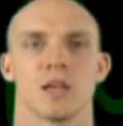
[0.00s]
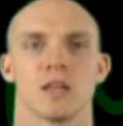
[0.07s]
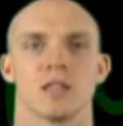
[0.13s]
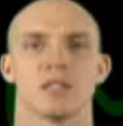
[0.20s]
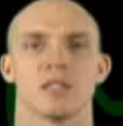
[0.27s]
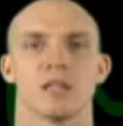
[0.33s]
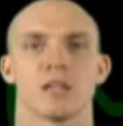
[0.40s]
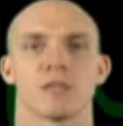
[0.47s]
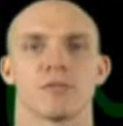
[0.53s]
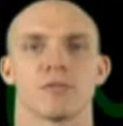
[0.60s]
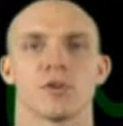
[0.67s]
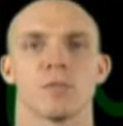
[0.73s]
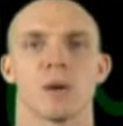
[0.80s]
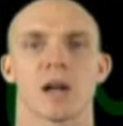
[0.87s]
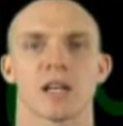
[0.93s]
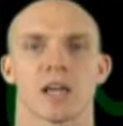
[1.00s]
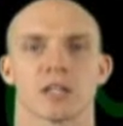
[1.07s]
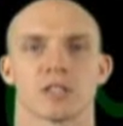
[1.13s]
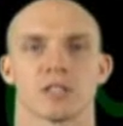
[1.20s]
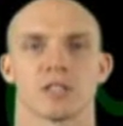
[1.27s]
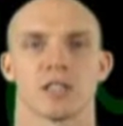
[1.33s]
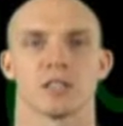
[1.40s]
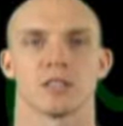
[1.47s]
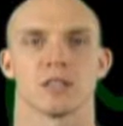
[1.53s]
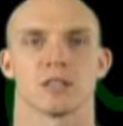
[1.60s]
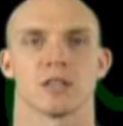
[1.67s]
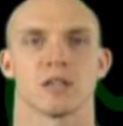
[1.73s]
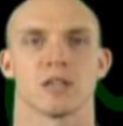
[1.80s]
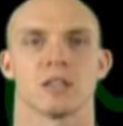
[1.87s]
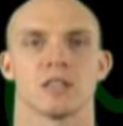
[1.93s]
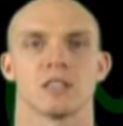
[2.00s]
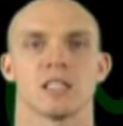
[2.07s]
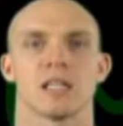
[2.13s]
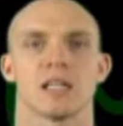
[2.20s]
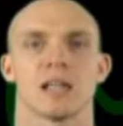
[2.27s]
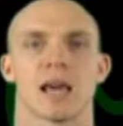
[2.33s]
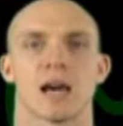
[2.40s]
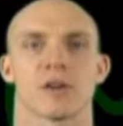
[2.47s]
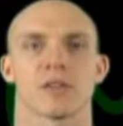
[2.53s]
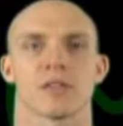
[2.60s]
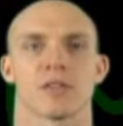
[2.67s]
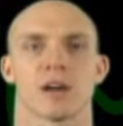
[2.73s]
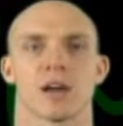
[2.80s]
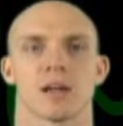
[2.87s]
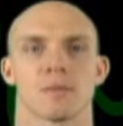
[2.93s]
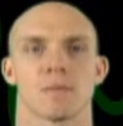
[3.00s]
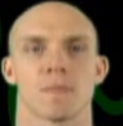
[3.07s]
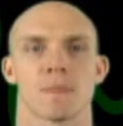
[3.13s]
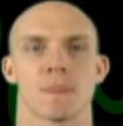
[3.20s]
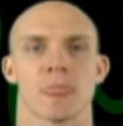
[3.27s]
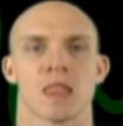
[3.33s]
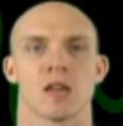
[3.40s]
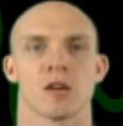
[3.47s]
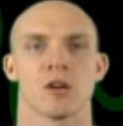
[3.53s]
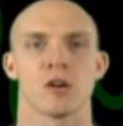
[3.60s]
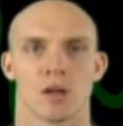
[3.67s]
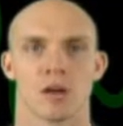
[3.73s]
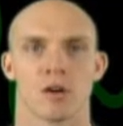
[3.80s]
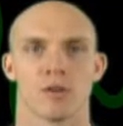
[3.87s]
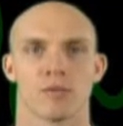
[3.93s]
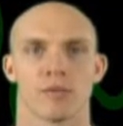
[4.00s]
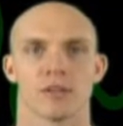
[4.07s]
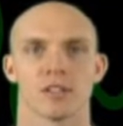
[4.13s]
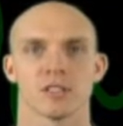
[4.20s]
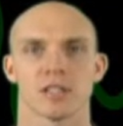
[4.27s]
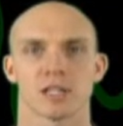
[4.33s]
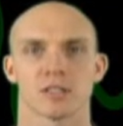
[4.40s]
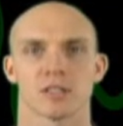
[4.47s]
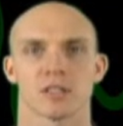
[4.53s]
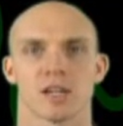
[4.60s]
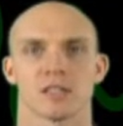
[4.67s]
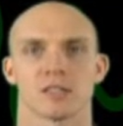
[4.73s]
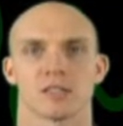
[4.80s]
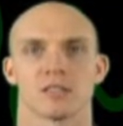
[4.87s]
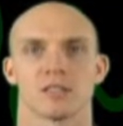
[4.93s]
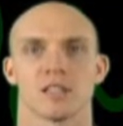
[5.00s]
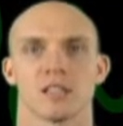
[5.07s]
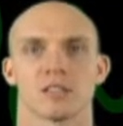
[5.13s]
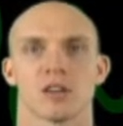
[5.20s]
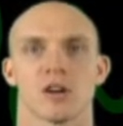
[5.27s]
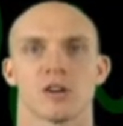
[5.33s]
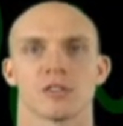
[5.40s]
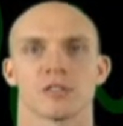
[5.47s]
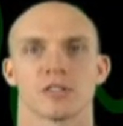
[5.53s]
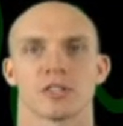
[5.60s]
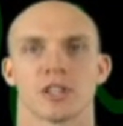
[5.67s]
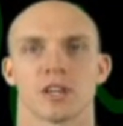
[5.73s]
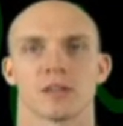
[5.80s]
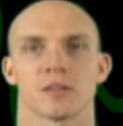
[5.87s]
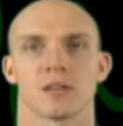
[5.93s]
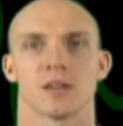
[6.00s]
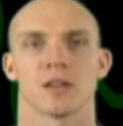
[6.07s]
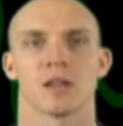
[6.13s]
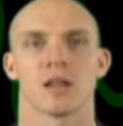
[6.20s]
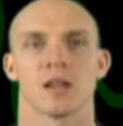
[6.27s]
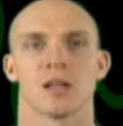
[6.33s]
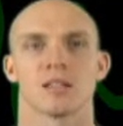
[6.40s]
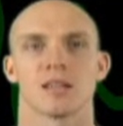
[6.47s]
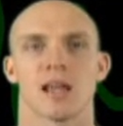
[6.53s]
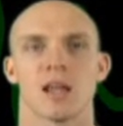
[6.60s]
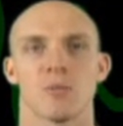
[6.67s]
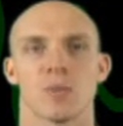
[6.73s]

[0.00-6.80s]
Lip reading: Seated full body exercises. Seated outer thigh. For this exercise, sit tall in the chair. Tie a